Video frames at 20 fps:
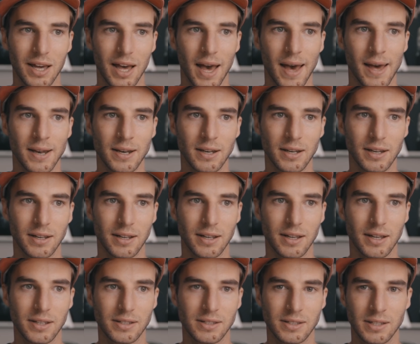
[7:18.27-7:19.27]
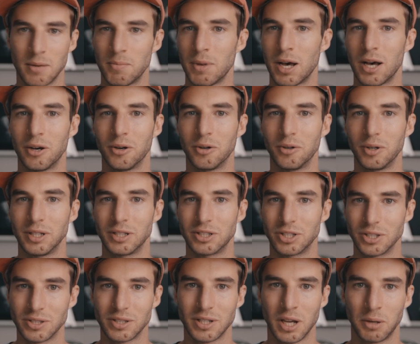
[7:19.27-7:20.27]
and somehow it
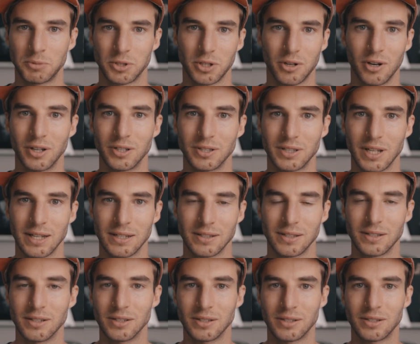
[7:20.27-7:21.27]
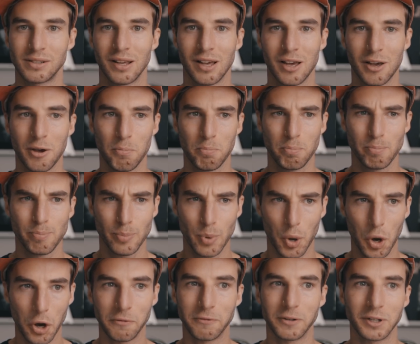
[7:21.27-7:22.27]
just comes across as this
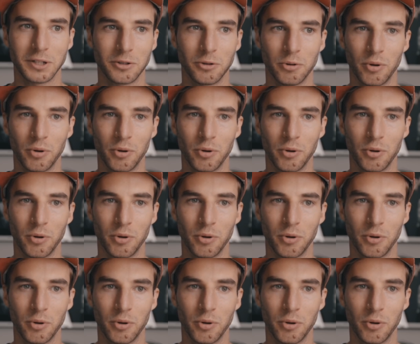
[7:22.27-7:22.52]
perfect